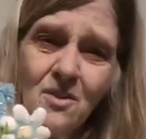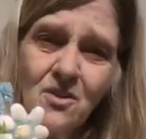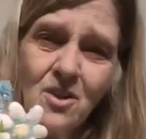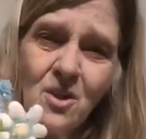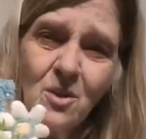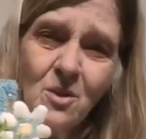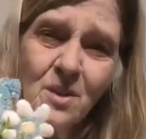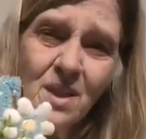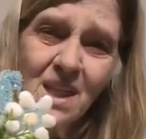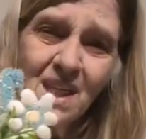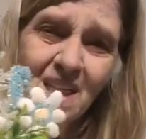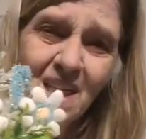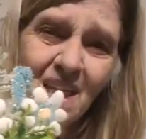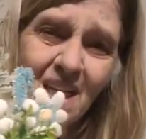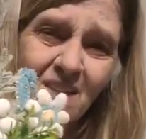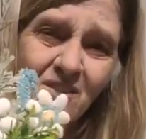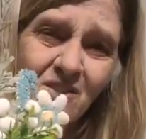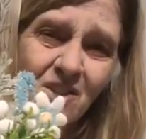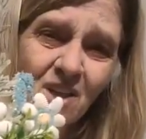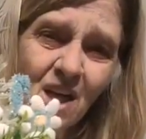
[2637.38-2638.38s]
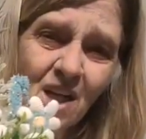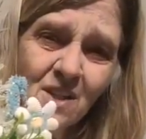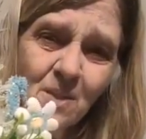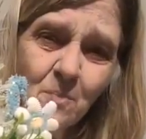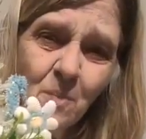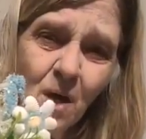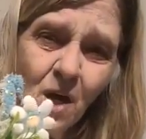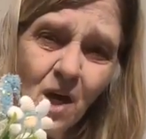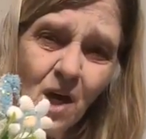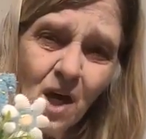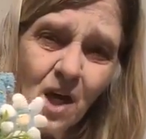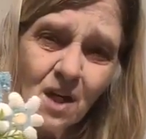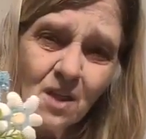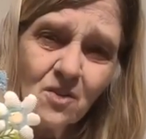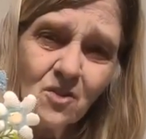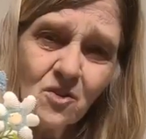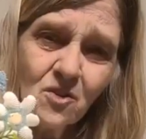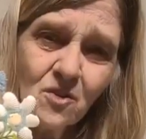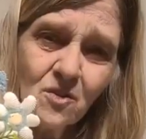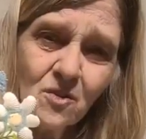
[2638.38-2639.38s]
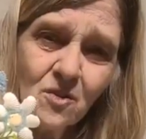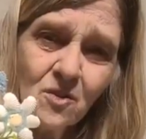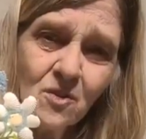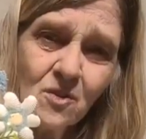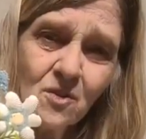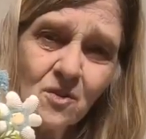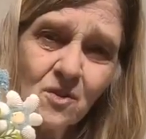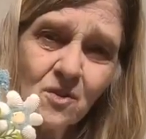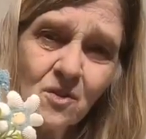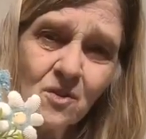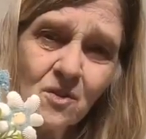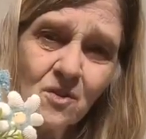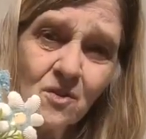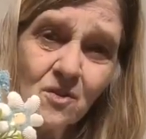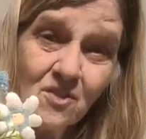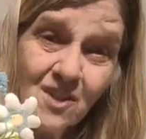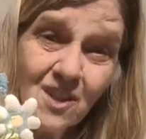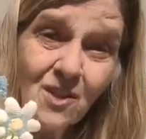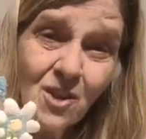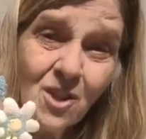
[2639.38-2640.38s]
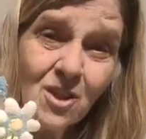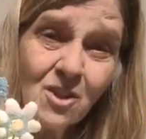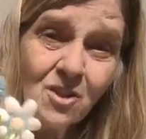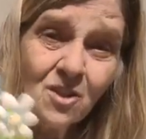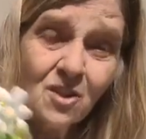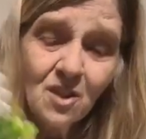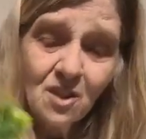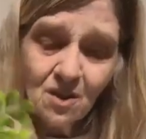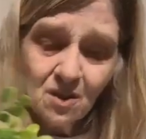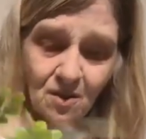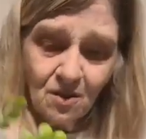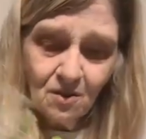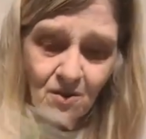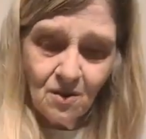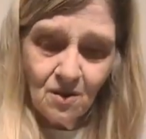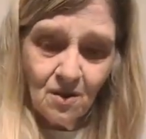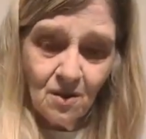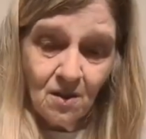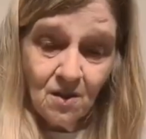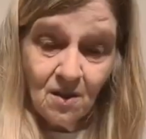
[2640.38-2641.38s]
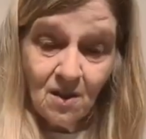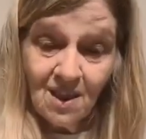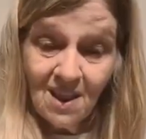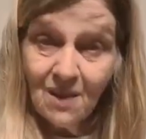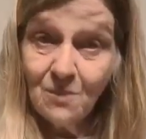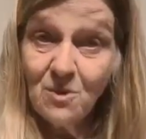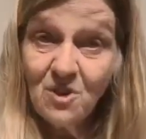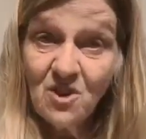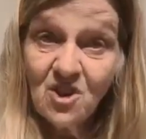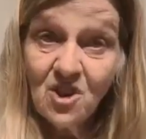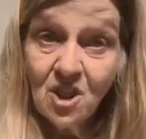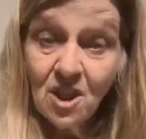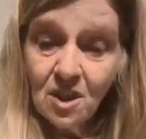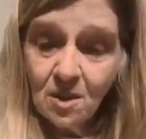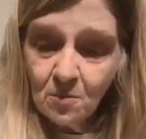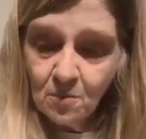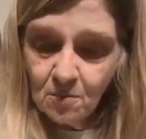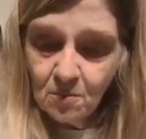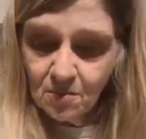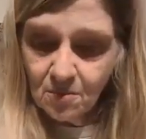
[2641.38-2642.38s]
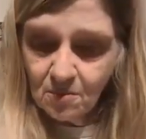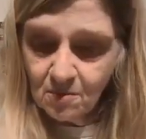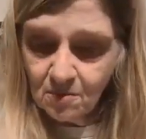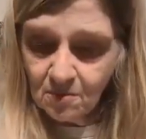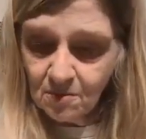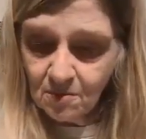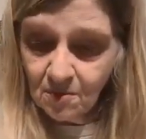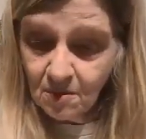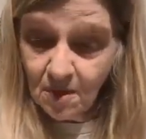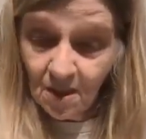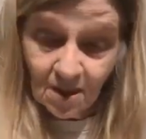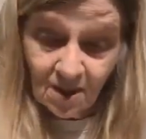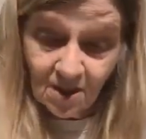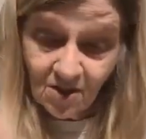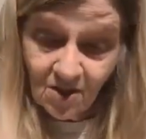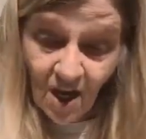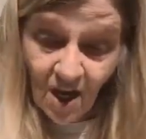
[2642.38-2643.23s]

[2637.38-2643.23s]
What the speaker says: So think outside the box. Seriously. And it was cheap. And